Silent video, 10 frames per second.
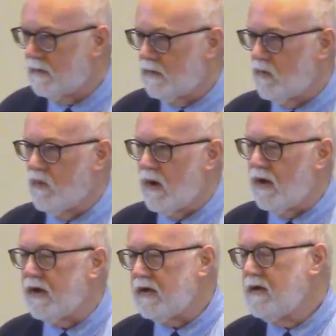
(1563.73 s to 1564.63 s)

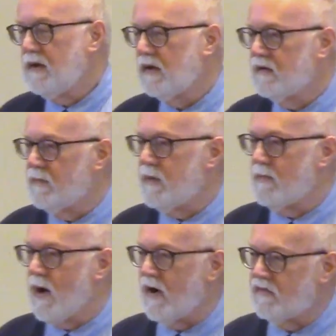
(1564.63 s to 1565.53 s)
willing to be
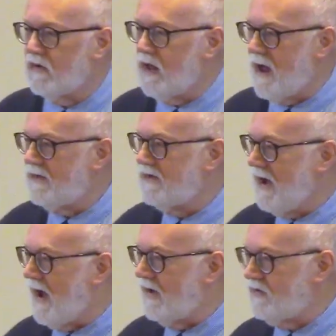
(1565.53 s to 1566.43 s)
marginalized,
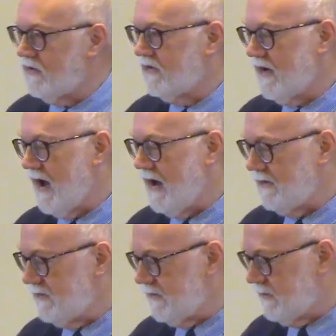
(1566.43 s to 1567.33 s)

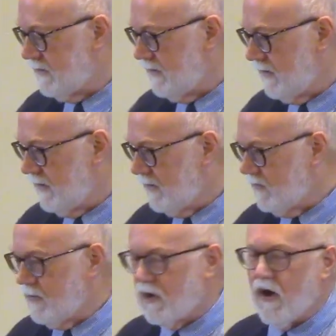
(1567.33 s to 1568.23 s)
ostracized, to
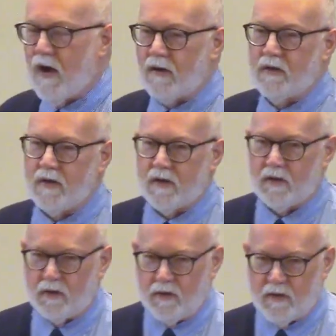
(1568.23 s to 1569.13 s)
be called
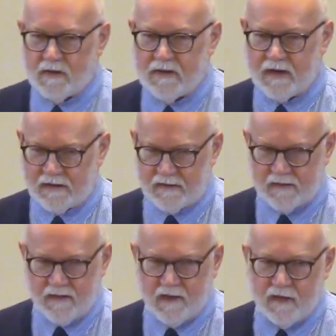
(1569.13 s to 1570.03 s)
lunatics,
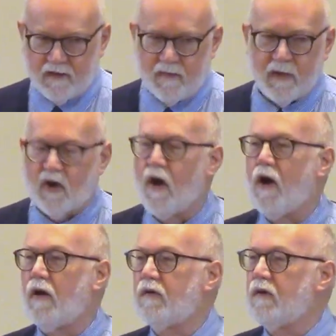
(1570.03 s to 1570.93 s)
to be
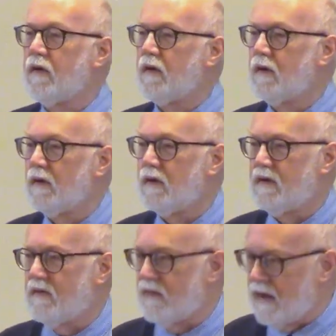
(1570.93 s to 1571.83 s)
called
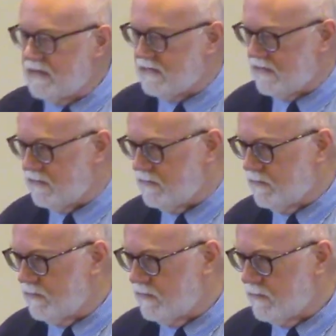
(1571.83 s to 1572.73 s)
divisive.
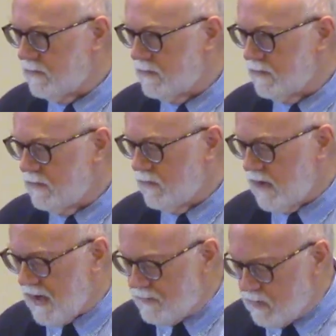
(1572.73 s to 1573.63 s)
We got to be